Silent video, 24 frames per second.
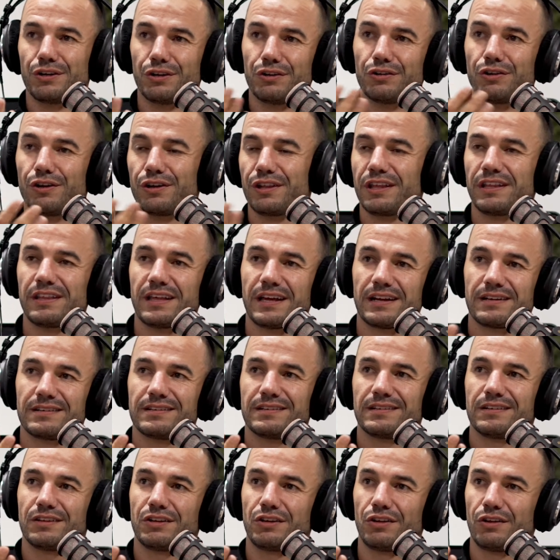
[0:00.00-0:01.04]
you know that that
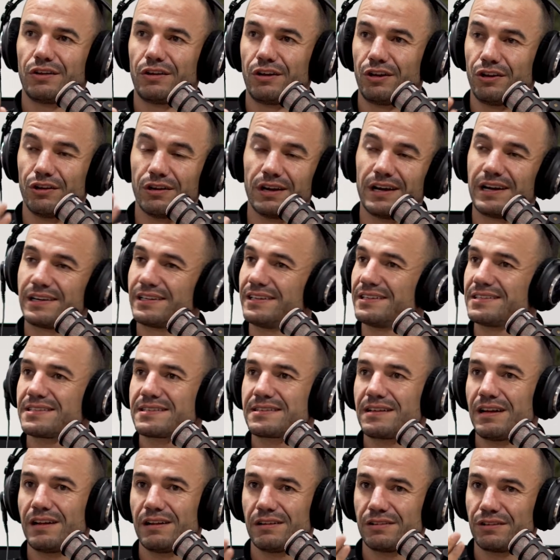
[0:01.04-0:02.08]
you like his
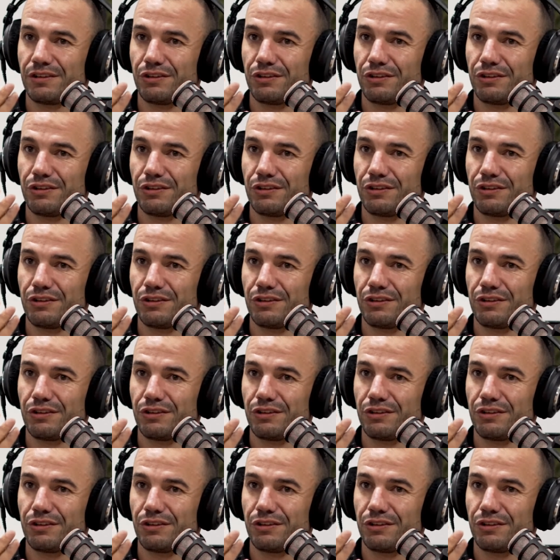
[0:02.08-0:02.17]
style.